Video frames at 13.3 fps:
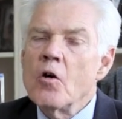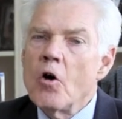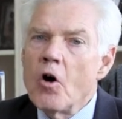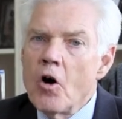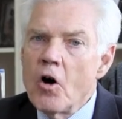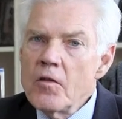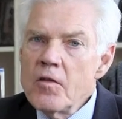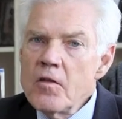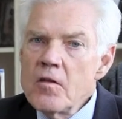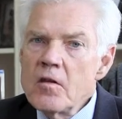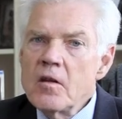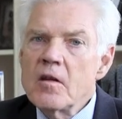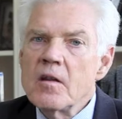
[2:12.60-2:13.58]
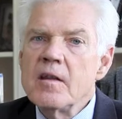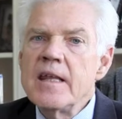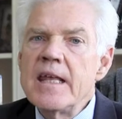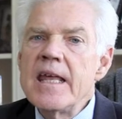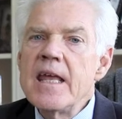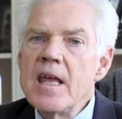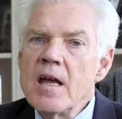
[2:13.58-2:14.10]
on
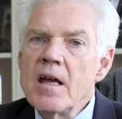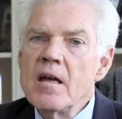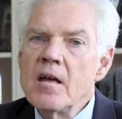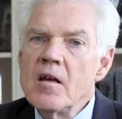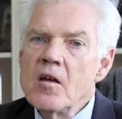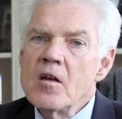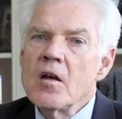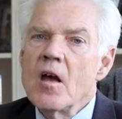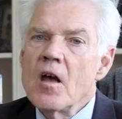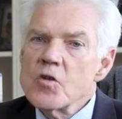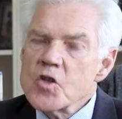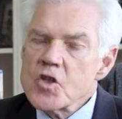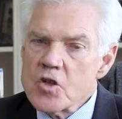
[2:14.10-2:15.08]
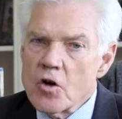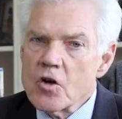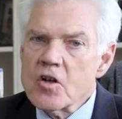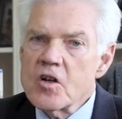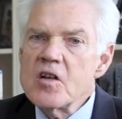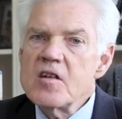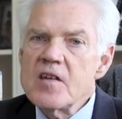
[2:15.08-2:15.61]
the
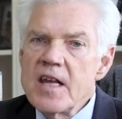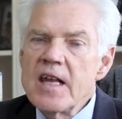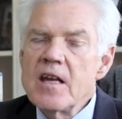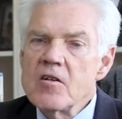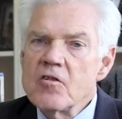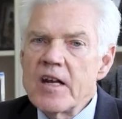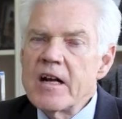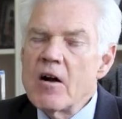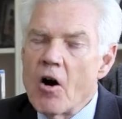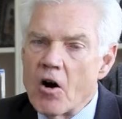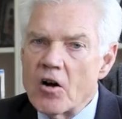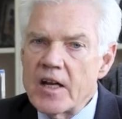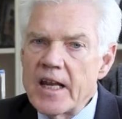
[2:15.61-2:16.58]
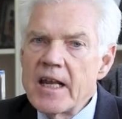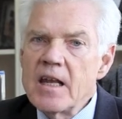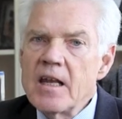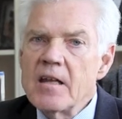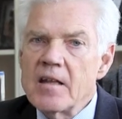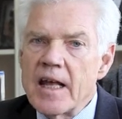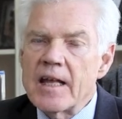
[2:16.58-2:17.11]
uncertainty
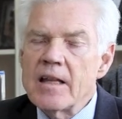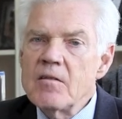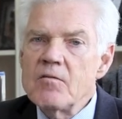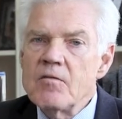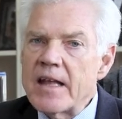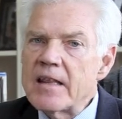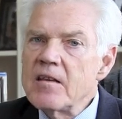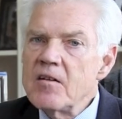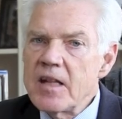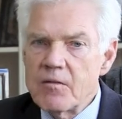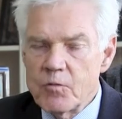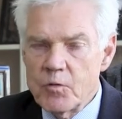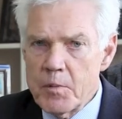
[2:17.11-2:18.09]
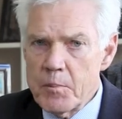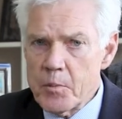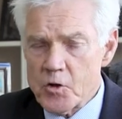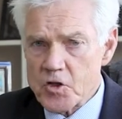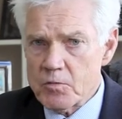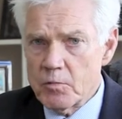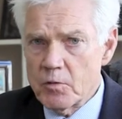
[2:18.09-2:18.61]
regarding then whether it would be
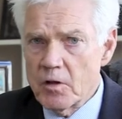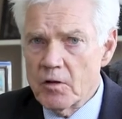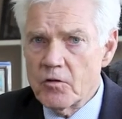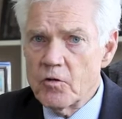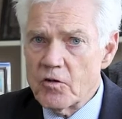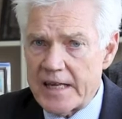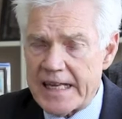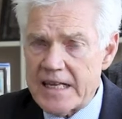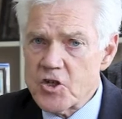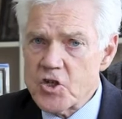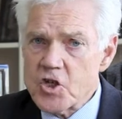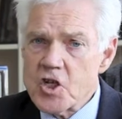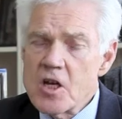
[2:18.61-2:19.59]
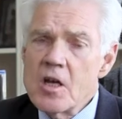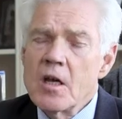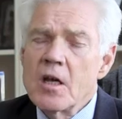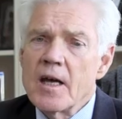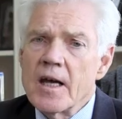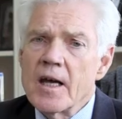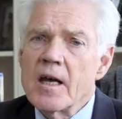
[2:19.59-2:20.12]
possible to reach
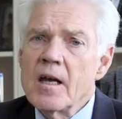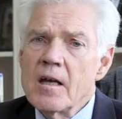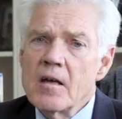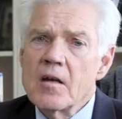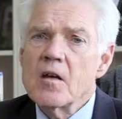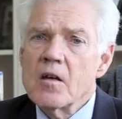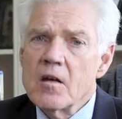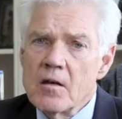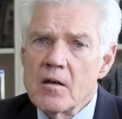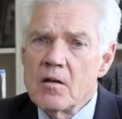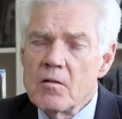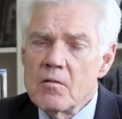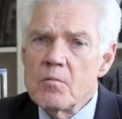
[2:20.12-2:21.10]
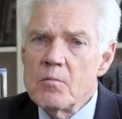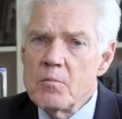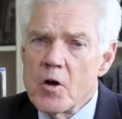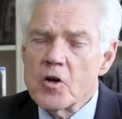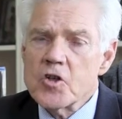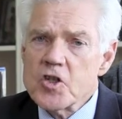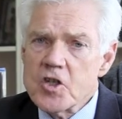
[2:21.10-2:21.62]

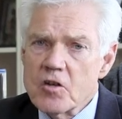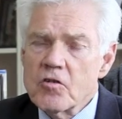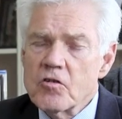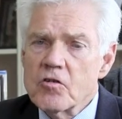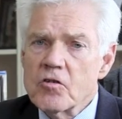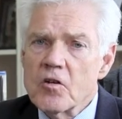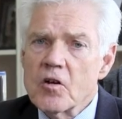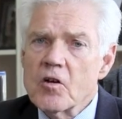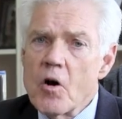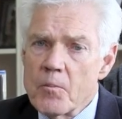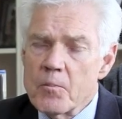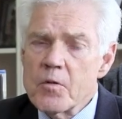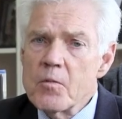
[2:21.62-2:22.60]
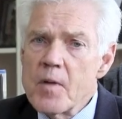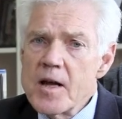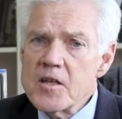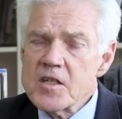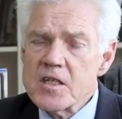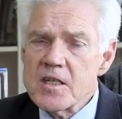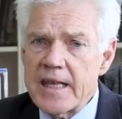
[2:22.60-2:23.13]
budget
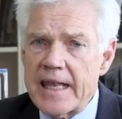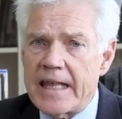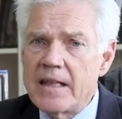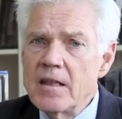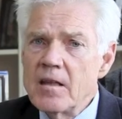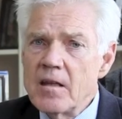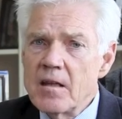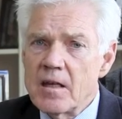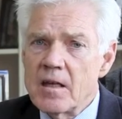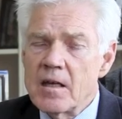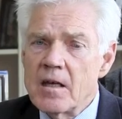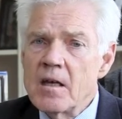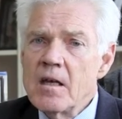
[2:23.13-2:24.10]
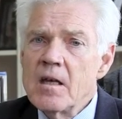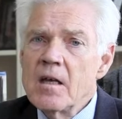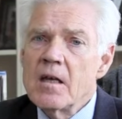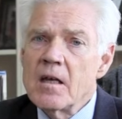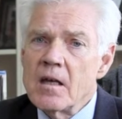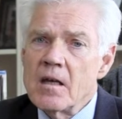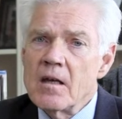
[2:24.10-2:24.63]
compromise in
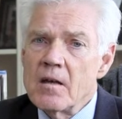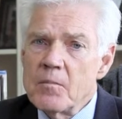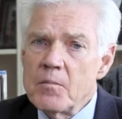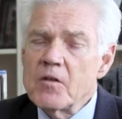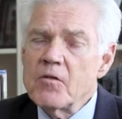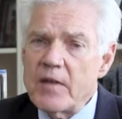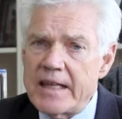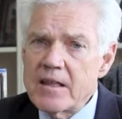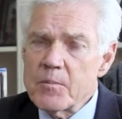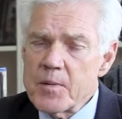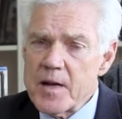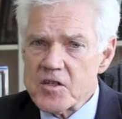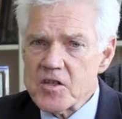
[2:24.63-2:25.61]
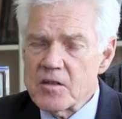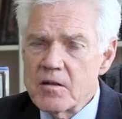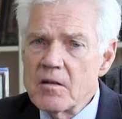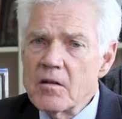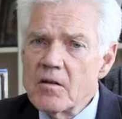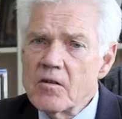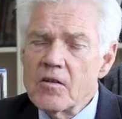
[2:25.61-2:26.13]
between the
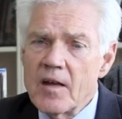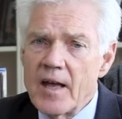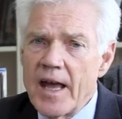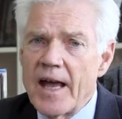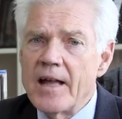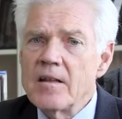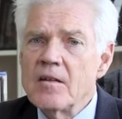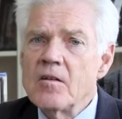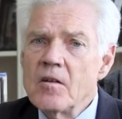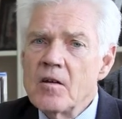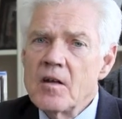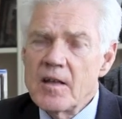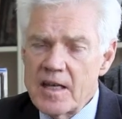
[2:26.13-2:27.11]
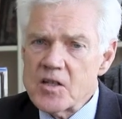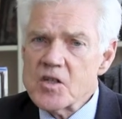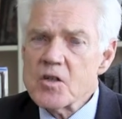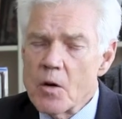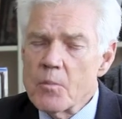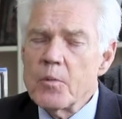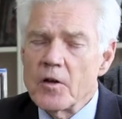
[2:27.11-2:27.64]
president and
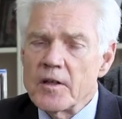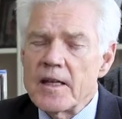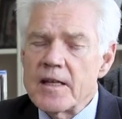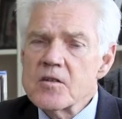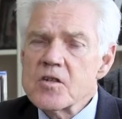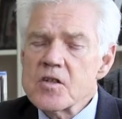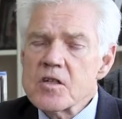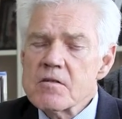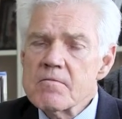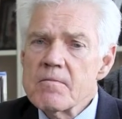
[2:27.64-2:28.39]
his opponents.